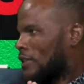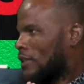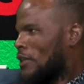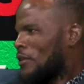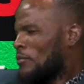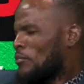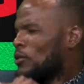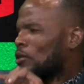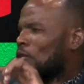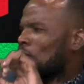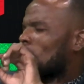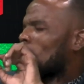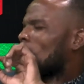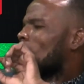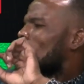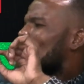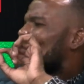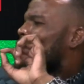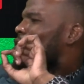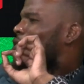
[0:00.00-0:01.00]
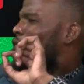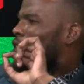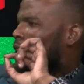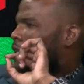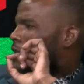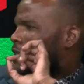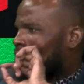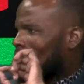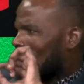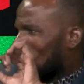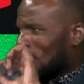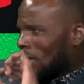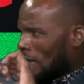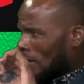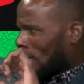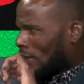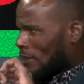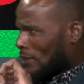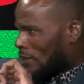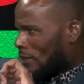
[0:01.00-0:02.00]
because there is no a leader
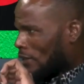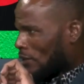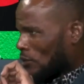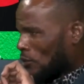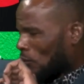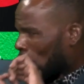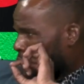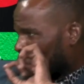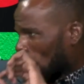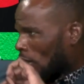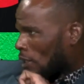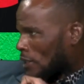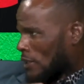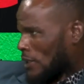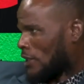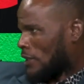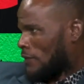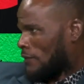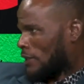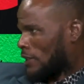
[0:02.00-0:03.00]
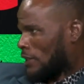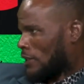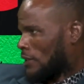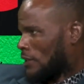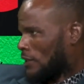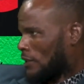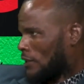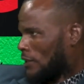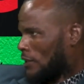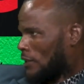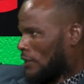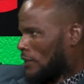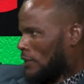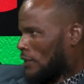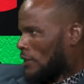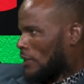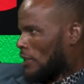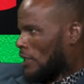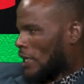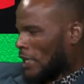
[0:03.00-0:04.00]
who don't ask advice.
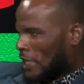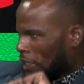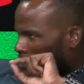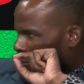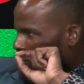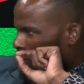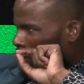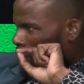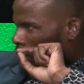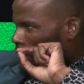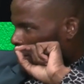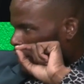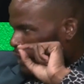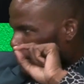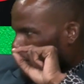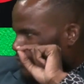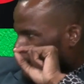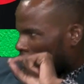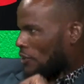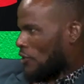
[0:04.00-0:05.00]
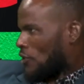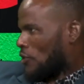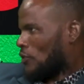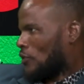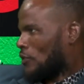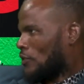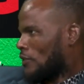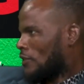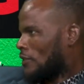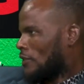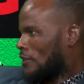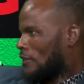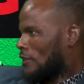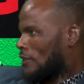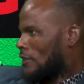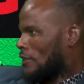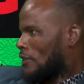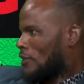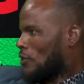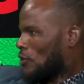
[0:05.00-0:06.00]
I am very, very sure
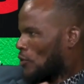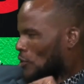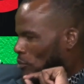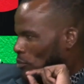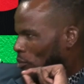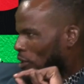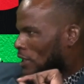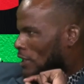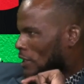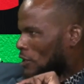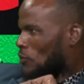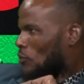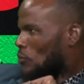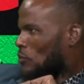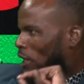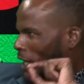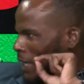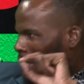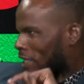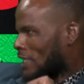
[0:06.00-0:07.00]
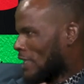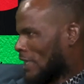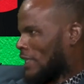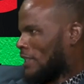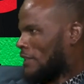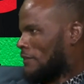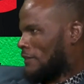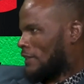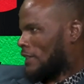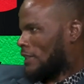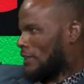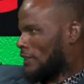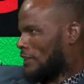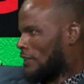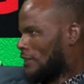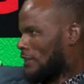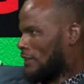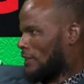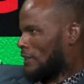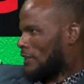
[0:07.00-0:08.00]
Comrade Netumbo asked
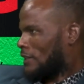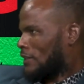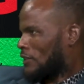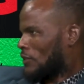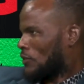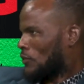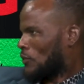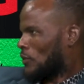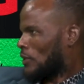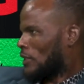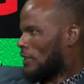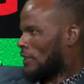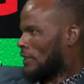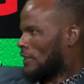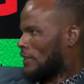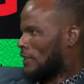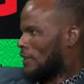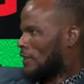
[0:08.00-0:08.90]
advice to his,